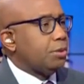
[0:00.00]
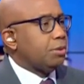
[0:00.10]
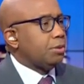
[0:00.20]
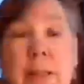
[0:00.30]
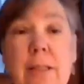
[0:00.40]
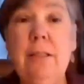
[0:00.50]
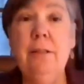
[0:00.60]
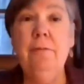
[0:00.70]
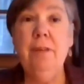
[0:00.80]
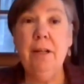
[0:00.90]
Well, this is
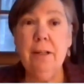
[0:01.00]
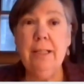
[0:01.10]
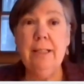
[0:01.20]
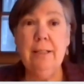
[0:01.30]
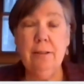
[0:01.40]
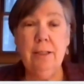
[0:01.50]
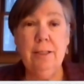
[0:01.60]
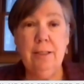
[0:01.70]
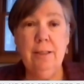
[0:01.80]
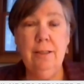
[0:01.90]
a very
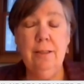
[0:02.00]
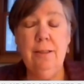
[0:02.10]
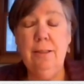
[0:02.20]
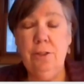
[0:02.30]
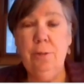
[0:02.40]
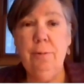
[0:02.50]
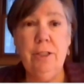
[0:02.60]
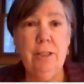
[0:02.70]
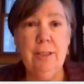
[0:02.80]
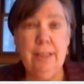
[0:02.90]
serious
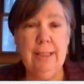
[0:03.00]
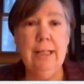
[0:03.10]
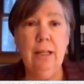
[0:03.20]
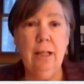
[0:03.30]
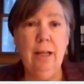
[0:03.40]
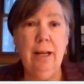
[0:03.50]
situation still,